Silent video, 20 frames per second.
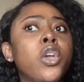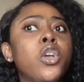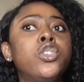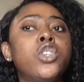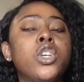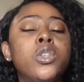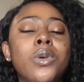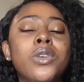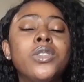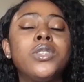
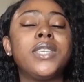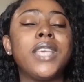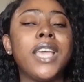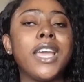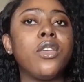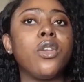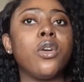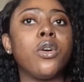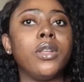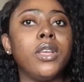just want to
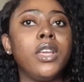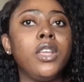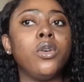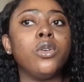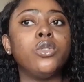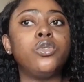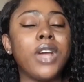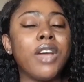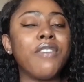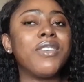get
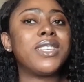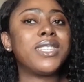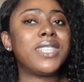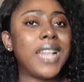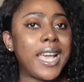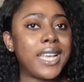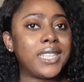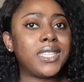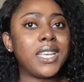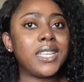your driver's
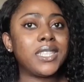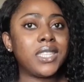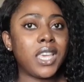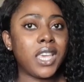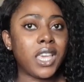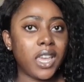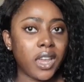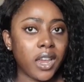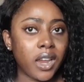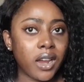license
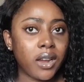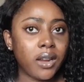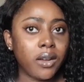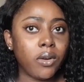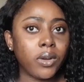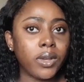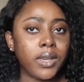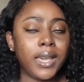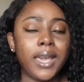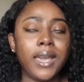here,
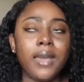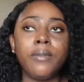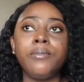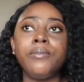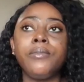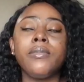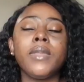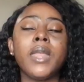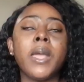okay,